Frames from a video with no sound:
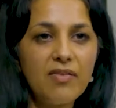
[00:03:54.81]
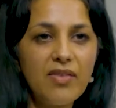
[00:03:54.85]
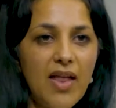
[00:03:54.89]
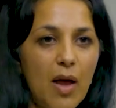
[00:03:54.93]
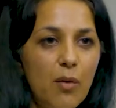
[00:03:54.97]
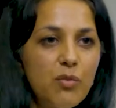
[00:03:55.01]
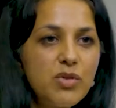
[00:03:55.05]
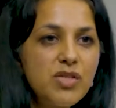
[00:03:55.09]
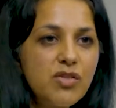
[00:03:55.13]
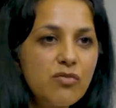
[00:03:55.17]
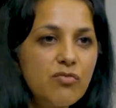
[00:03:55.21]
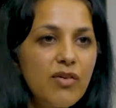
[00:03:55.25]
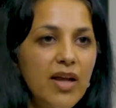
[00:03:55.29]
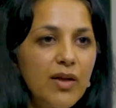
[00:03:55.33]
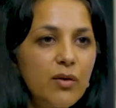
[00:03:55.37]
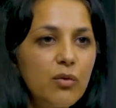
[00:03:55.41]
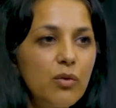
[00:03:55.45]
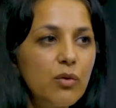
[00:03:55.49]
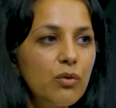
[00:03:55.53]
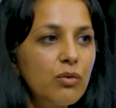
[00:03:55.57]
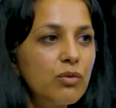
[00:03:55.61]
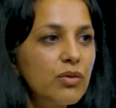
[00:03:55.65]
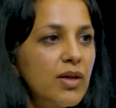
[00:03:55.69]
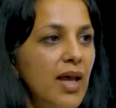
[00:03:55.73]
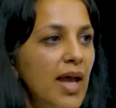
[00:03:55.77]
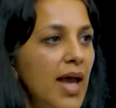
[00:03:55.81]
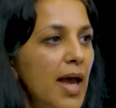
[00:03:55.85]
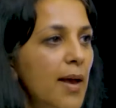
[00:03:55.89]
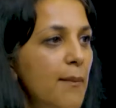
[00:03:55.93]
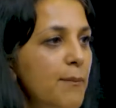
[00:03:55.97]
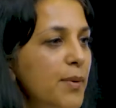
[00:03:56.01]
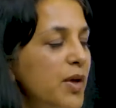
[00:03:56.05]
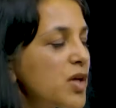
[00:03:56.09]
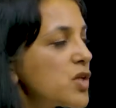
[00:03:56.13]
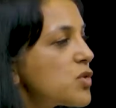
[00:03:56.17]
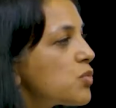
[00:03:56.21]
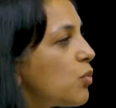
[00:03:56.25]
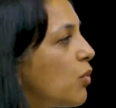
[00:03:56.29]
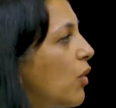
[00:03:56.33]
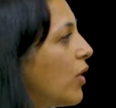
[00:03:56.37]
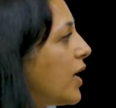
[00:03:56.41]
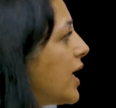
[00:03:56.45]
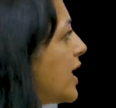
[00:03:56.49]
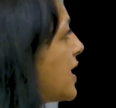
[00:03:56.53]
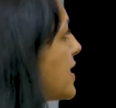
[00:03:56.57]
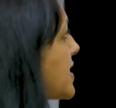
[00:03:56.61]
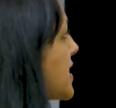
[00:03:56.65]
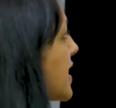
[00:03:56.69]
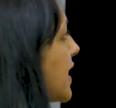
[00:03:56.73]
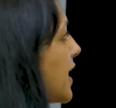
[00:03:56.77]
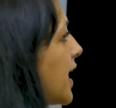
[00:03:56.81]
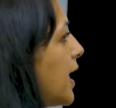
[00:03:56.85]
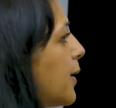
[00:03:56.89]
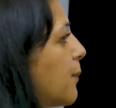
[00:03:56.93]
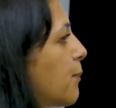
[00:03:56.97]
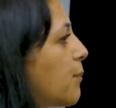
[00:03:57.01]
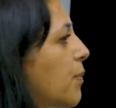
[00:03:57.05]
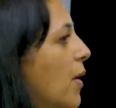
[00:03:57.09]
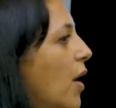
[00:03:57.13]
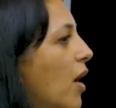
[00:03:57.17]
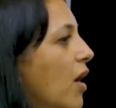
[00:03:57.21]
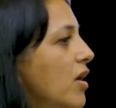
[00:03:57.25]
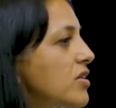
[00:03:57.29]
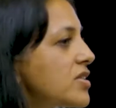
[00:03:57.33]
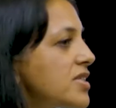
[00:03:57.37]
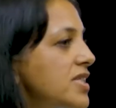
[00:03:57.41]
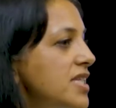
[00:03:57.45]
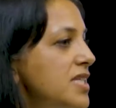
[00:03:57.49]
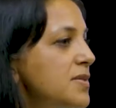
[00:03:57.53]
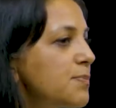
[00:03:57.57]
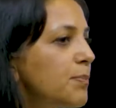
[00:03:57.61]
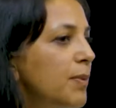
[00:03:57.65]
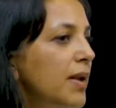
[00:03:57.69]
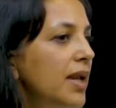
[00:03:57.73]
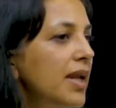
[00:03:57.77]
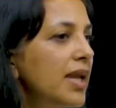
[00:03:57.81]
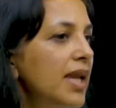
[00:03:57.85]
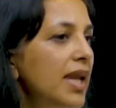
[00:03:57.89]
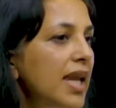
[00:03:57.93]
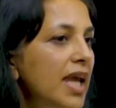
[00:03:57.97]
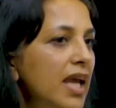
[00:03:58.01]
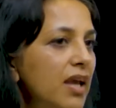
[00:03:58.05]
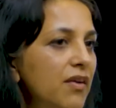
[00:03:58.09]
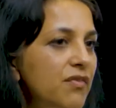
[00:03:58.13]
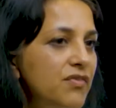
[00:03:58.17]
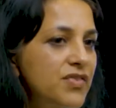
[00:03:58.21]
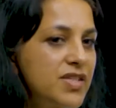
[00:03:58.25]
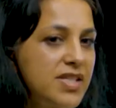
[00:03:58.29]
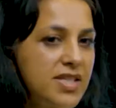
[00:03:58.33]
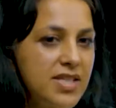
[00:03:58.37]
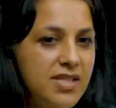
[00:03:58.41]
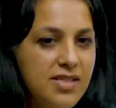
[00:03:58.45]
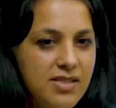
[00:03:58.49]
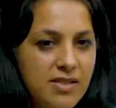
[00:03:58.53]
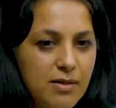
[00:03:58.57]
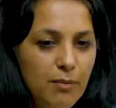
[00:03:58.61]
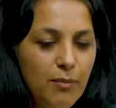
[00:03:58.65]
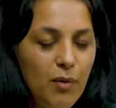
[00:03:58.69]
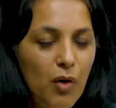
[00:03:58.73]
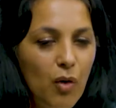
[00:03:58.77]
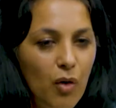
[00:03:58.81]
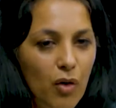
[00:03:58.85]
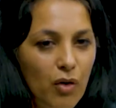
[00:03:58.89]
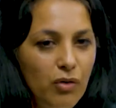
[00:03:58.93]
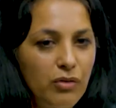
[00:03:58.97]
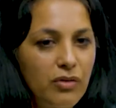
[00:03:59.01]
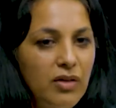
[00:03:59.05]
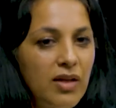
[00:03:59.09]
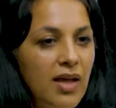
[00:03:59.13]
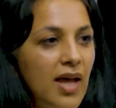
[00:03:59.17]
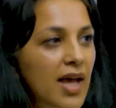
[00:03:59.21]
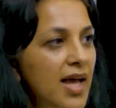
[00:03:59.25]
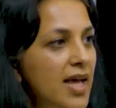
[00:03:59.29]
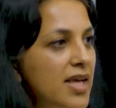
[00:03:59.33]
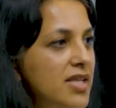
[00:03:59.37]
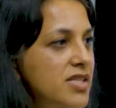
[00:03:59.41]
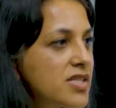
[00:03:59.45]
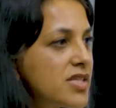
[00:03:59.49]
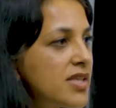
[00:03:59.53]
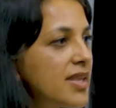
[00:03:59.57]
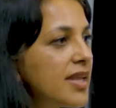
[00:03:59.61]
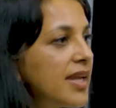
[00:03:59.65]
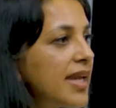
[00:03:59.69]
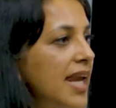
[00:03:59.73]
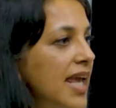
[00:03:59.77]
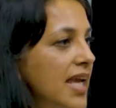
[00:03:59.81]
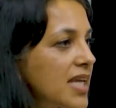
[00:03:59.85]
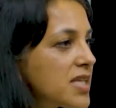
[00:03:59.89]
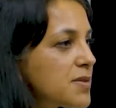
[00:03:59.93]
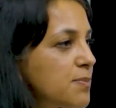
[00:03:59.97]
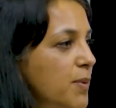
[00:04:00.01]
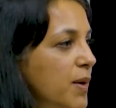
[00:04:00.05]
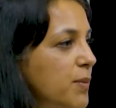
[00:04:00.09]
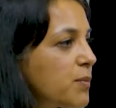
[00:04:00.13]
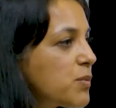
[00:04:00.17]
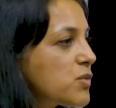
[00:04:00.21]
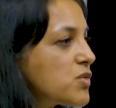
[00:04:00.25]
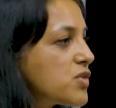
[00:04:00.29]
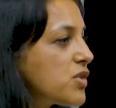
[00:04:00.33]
That was a record. Because what he did, he passed his belief system on to the next people.